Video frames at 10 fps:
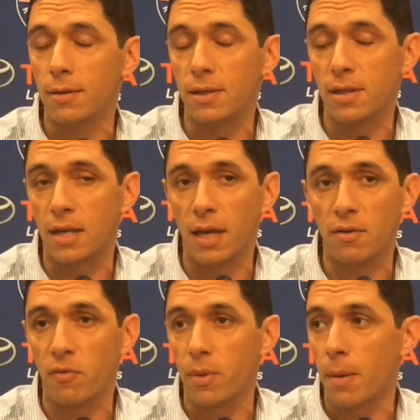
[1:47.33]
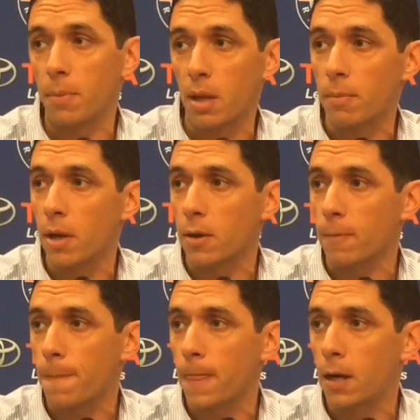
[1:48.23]
disconnected from that, play
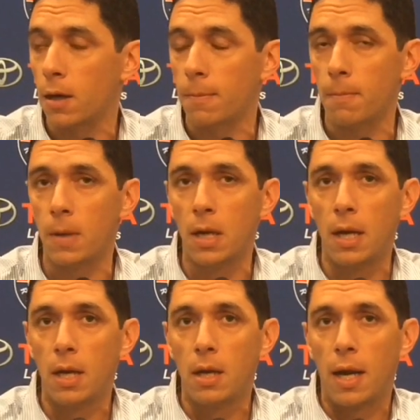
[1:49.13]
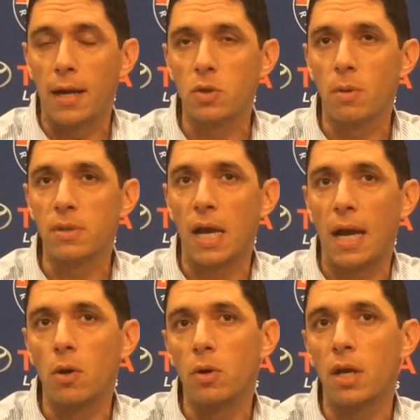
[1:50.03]
better. Here's what I'm saying.
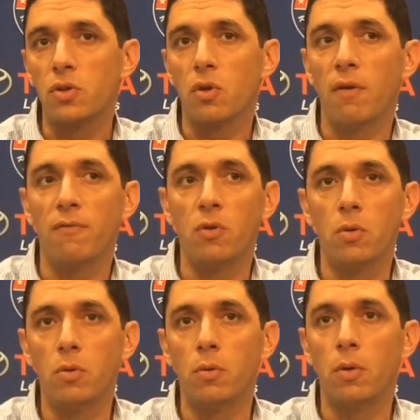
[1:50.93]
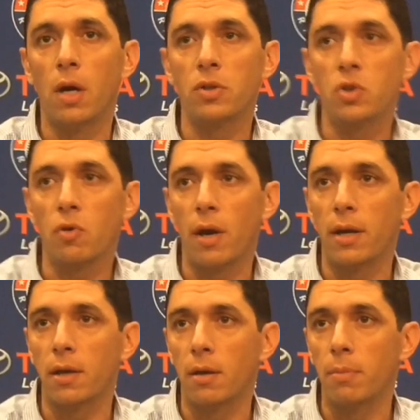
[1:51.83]
I don't necessarily view us
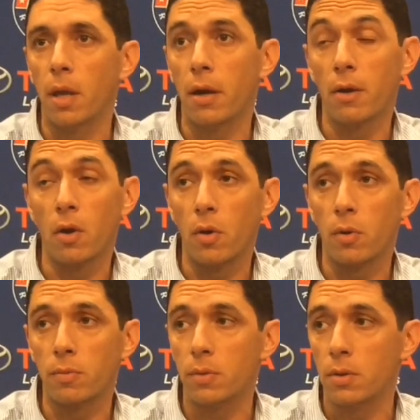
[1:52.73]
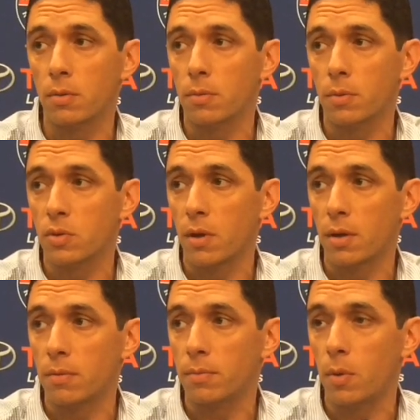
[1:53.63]
trading a player, although, you know,
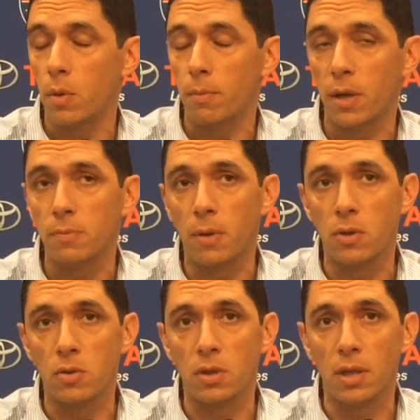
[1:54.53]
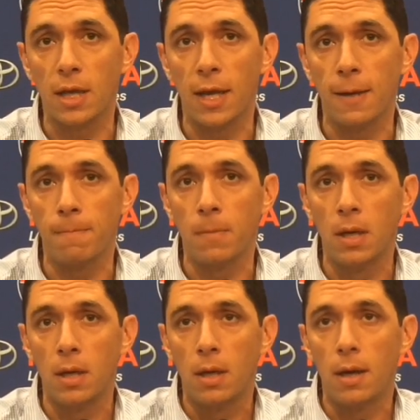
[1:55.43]
traded one of the best pitchers in the game.
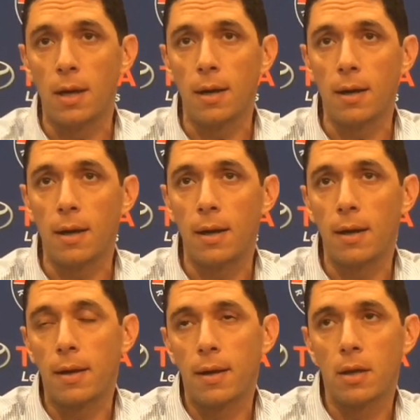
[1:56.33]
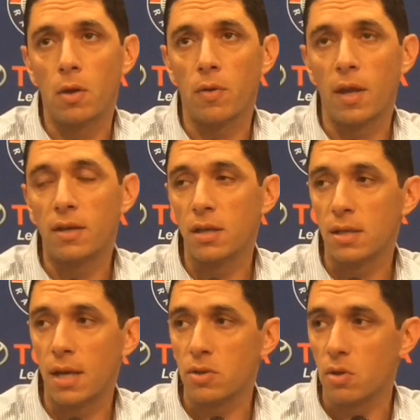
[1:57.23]
You know, that
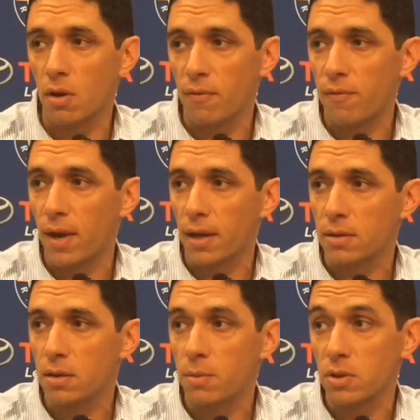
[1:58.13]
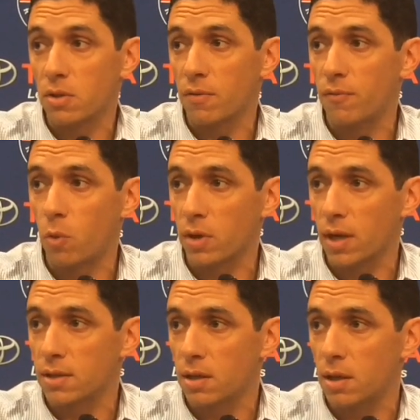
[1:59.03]
doesn't necessarily affect, especially the 4
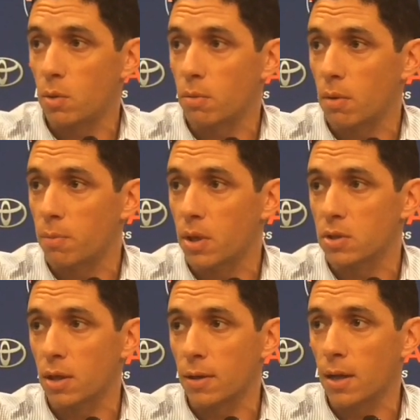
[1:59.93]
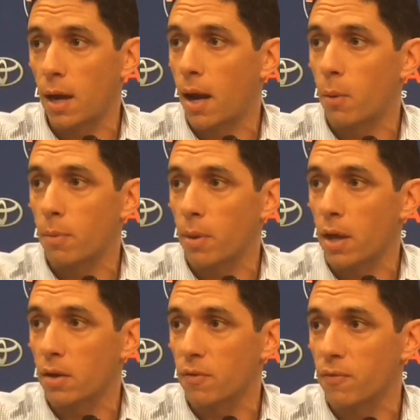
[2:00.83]
days he wouldn't be pitching, how we
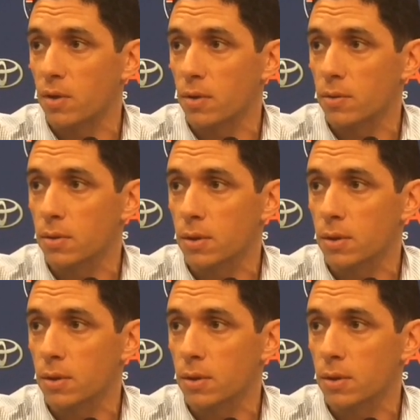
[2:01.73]
play on the field.